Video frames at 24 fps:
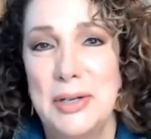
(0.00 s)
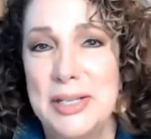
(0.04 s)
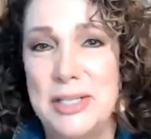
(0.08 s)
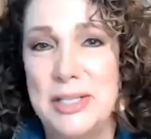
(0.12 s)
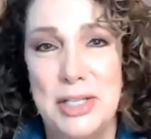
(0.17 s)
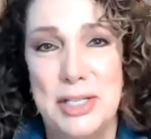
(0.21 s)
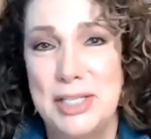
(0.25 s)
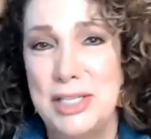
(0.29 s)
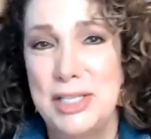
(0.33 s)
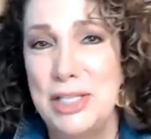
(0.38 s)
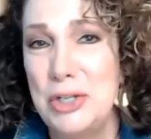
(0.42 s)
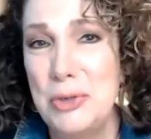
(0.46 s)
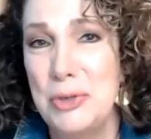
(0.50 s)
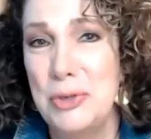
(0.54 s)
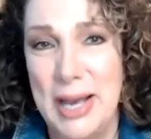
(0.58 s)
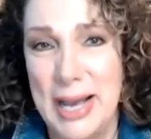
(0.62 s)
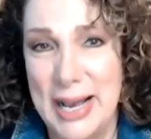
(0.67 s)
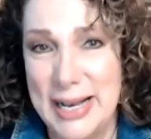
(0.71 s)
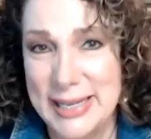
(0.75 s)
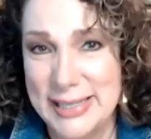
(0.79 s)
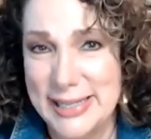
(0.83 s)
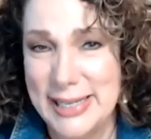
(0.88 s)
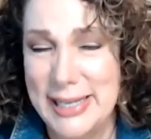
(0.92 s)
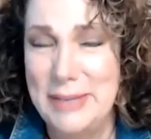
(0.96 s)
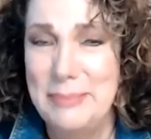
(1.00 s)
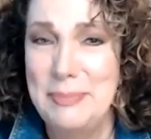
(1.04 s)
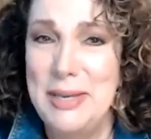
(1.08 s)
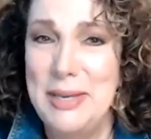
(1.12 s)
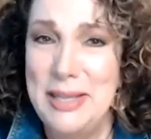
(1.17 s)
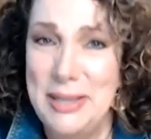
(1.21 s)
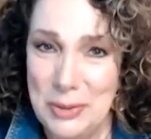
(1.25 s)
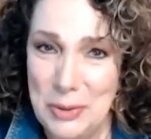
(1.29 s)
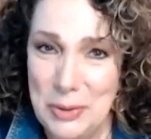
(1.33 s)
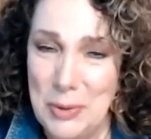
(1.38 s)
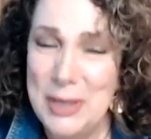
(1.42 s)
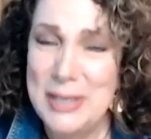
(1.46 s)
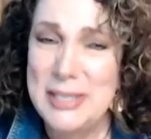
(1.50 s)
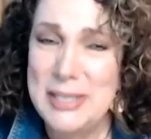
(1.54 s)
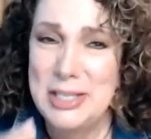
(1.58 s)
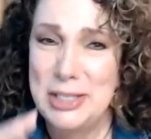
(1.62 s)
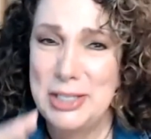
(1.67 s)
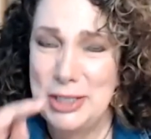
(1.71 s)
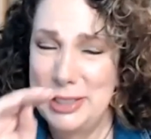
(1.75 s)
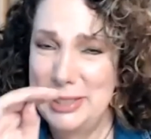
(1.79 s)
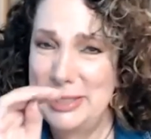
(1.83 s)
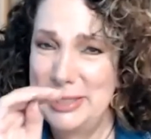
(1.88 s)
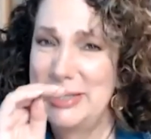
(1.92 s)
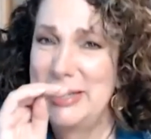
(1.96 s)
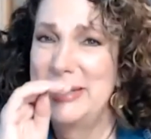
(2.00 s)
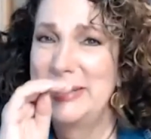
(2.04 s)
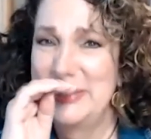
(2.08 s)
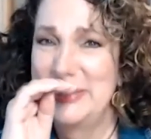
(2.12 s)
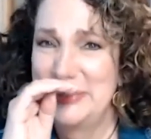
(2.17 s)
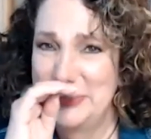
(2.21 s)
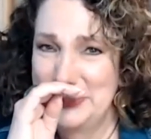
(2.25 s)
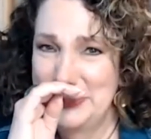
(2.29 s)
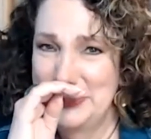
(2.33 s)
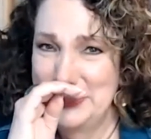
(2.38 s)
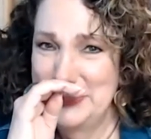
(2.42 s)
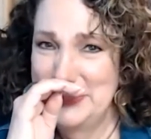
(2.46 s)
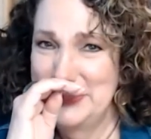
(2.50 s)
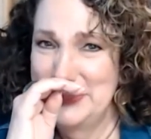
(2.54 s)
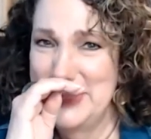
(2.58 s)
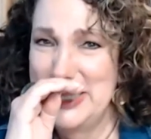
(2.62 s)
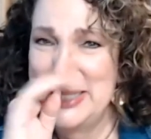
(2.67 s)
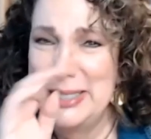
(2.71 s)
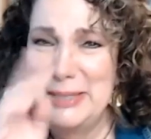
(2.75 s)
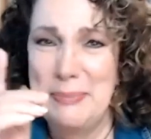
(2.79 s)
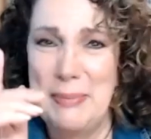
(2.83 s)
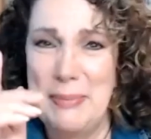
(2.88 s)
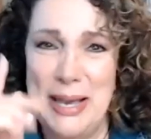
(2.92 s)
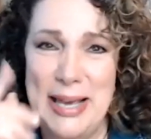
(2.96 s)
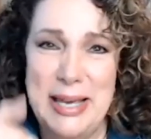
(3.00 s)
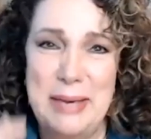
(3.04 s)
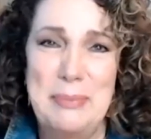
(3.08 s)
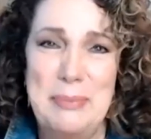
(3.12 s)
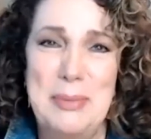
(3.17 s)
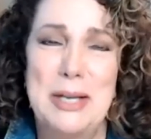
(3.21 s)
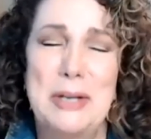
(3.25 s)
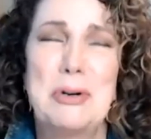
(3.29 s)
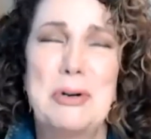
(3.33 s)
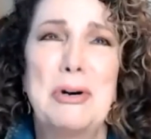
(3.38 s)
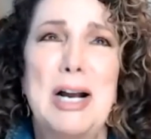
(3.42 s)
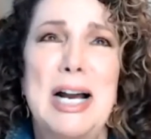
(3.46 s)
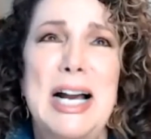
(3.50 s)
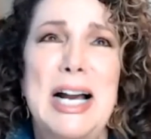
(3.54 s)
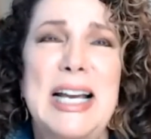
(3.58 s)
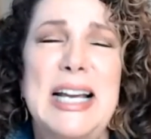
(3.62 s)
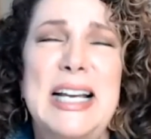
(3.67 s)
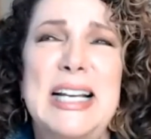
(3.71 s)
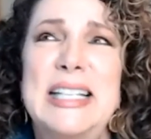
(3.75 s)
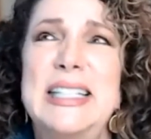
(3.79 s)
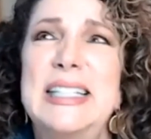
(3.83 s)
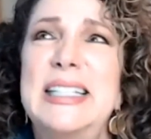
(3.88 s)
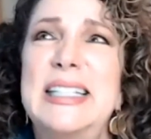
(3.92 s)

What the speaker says: just you asking me the question is making me cry.